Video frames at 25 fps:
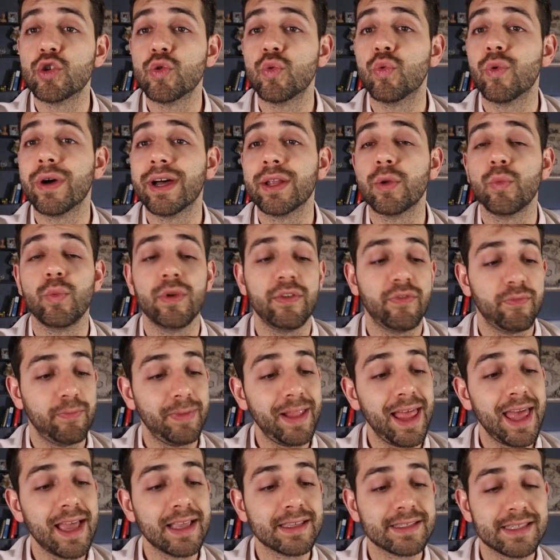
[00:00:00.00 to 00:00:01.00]
to run with
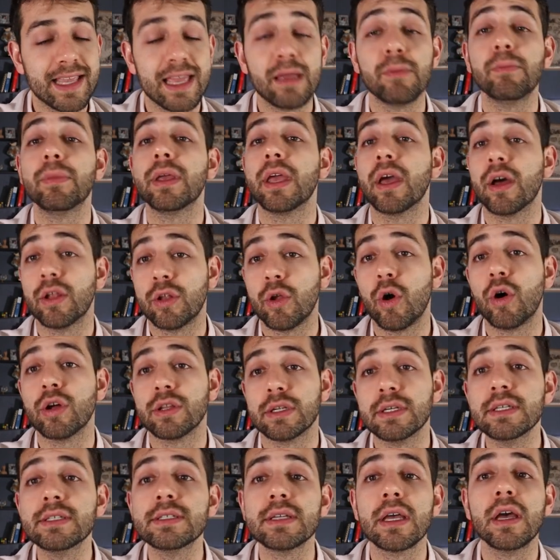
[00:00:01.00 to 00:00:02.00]
Plex, Ambi, and
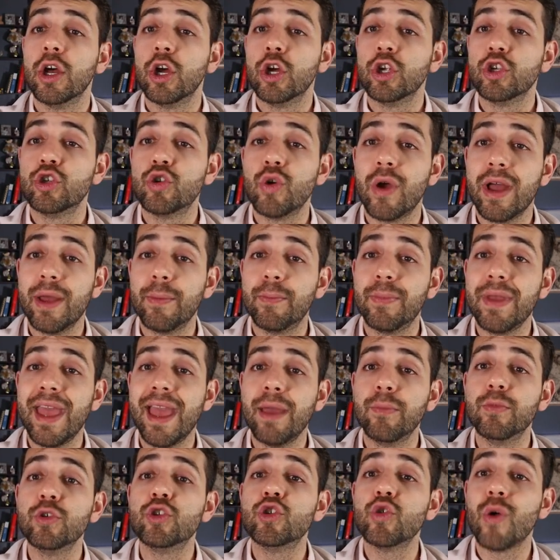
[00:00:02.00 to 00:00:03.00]
others, to be
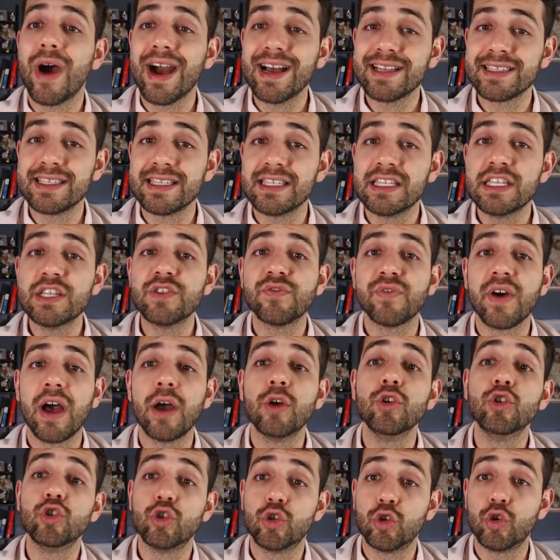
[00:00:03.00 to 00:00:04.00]
able to access this
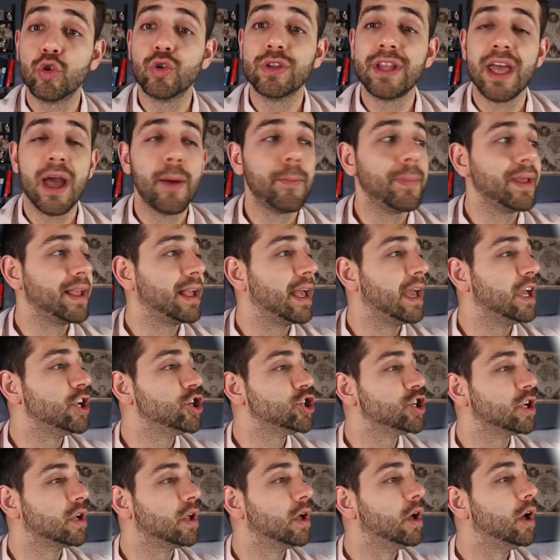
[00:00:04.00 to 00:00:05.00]
file through the
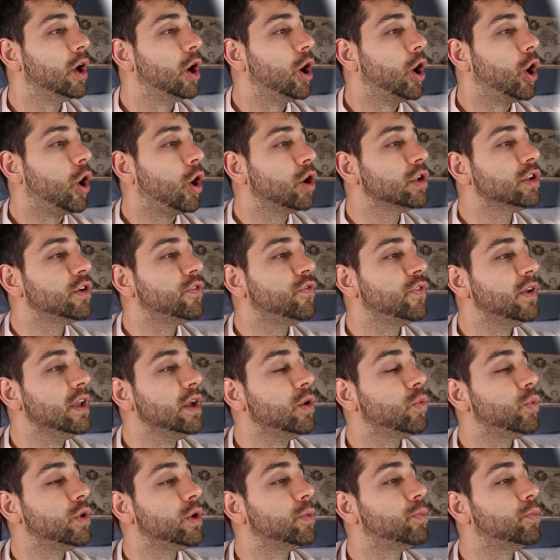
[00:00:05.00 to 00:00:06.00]
application. Other
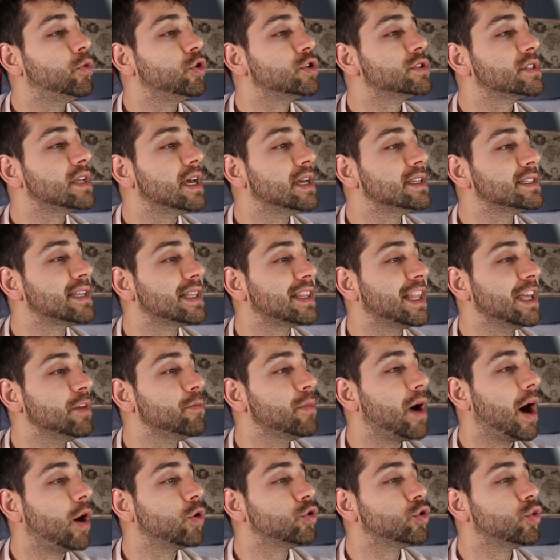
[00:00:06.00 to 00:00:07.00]
thing, we put as a
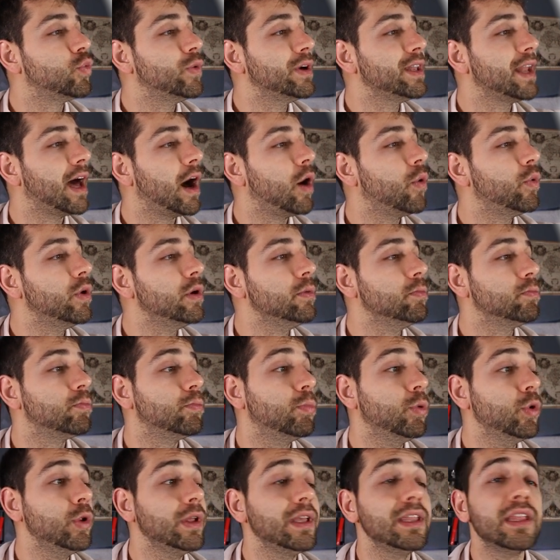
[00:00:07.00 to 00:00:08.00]
timeout 1 hour,
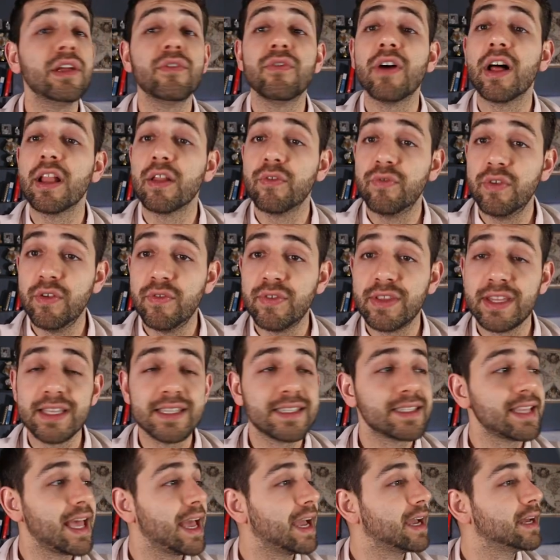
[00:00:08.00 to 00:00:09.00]
pull interval 50
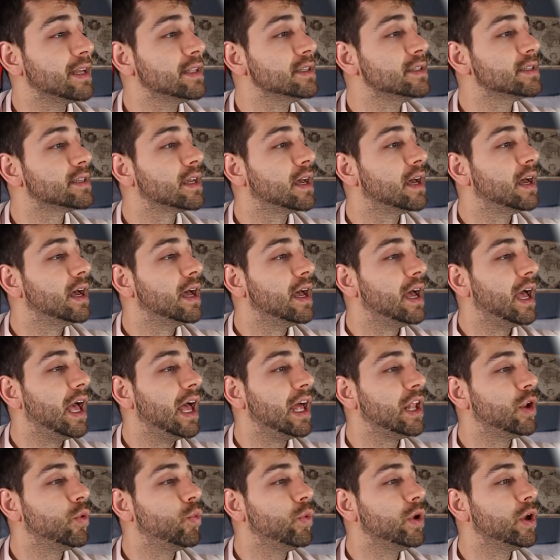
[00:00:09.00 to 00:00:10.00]
seconds,
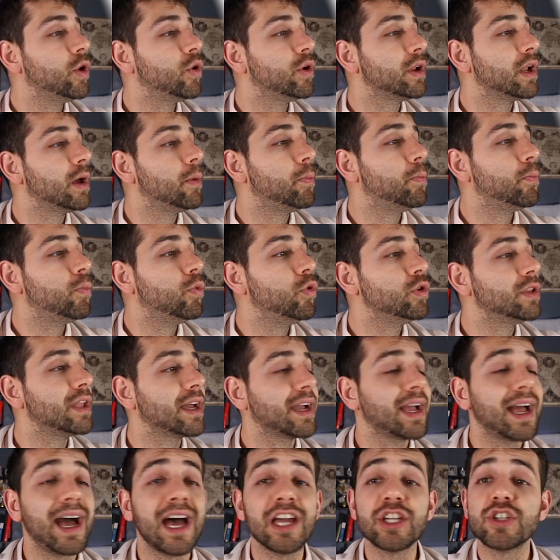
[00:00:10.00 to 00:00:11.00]
and we're gonna put a
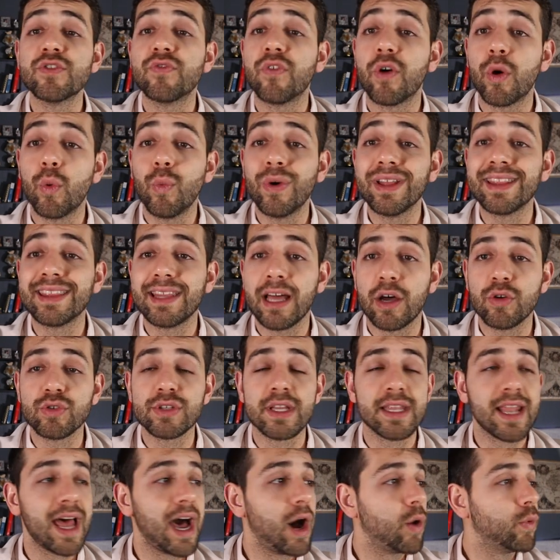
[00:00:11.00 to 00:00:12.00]
cache for
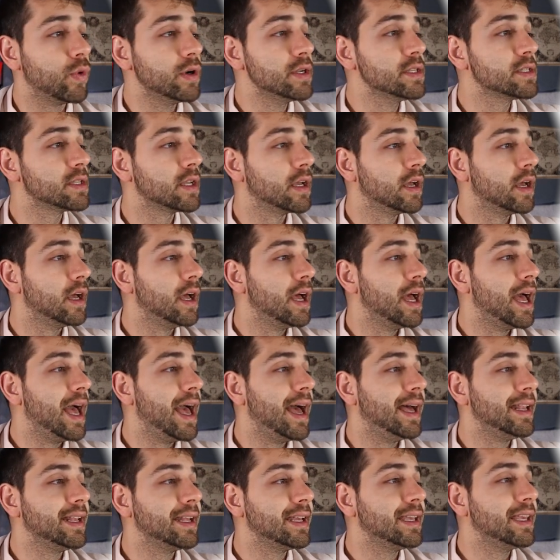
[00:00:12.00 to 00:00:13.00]
1000 hours,
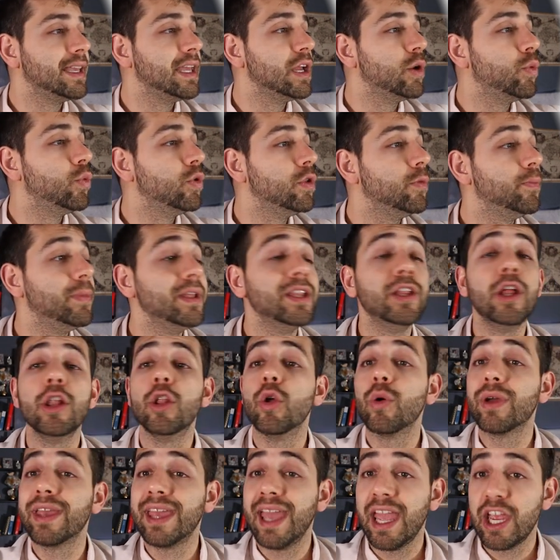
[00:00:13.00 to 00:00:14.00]
and here will be the
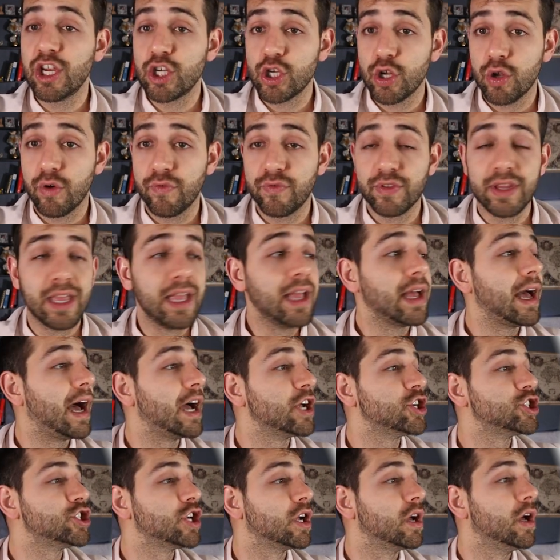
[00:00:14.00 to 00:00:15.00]
location of the
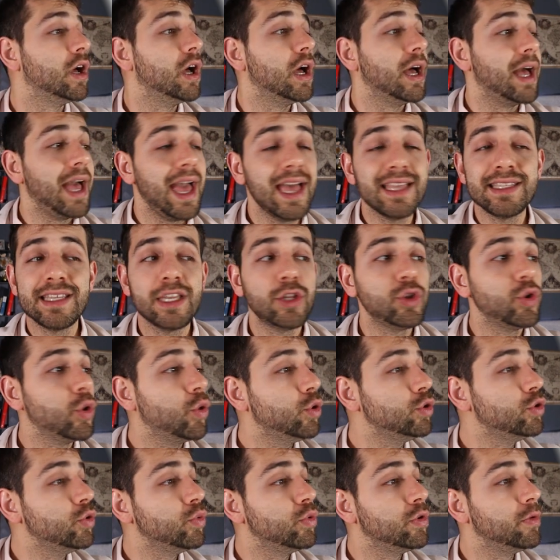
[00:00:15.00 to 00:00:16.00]
cache. As I
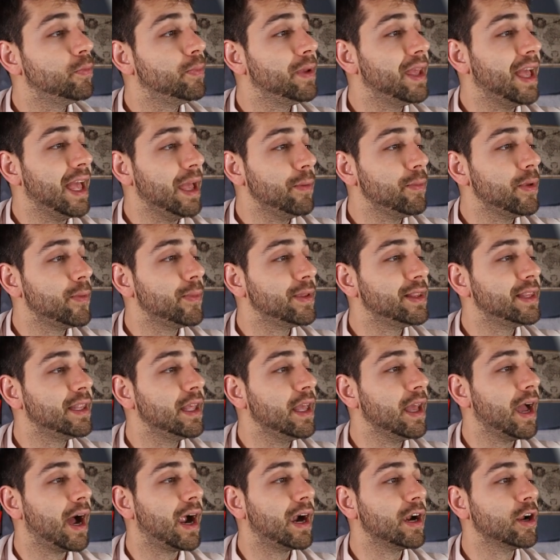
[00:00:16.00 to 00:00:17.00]
told you, will be
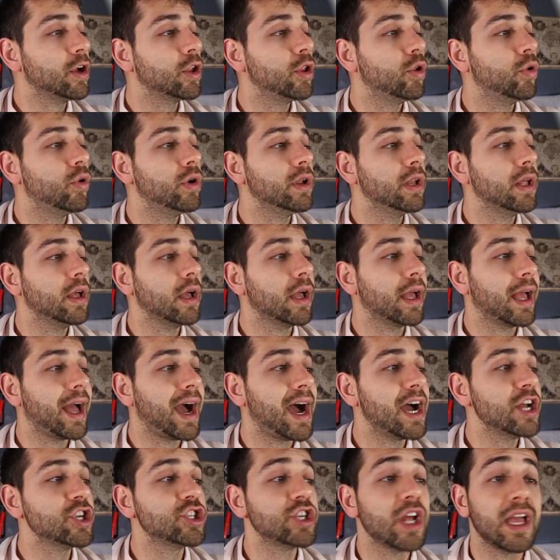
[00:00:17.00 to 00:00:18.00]
MMT, rclone,
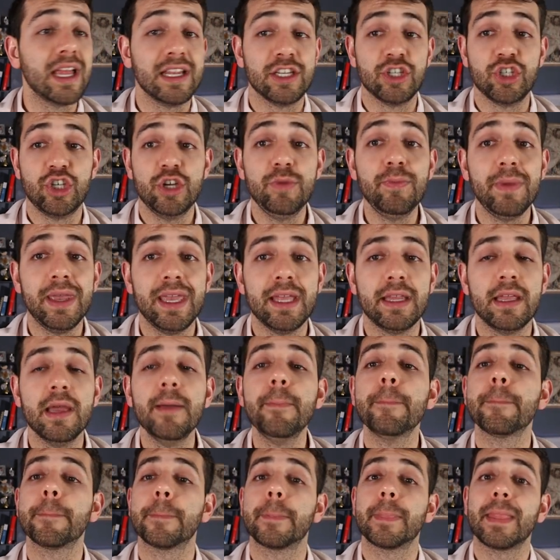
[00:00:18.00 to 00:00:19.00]
cache, and
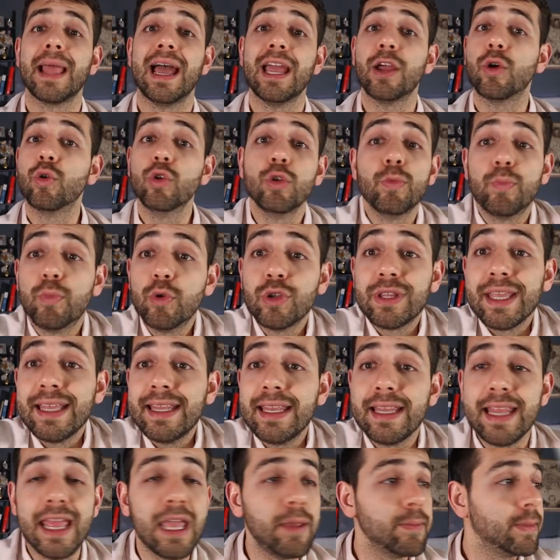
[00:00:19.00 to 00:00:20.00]
gmedia. I could put
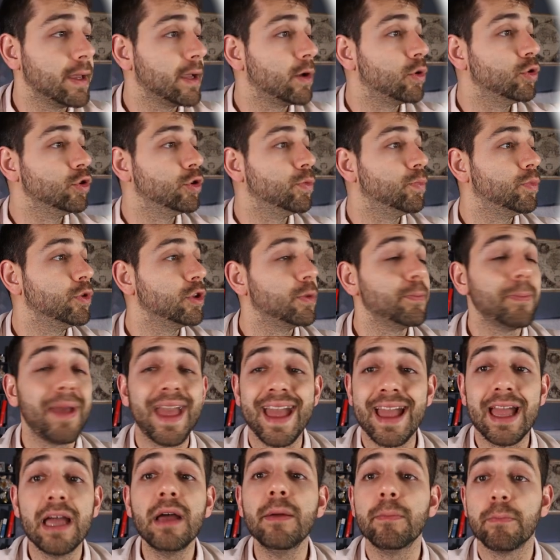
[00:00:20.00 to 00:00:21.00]
any name, I could put
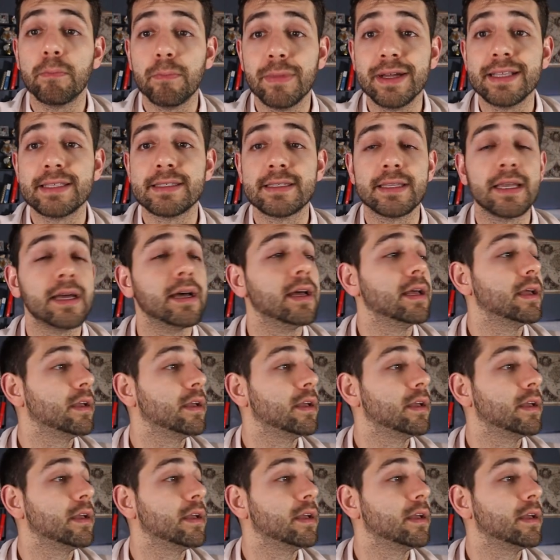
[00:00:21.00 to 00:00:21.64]
mega, but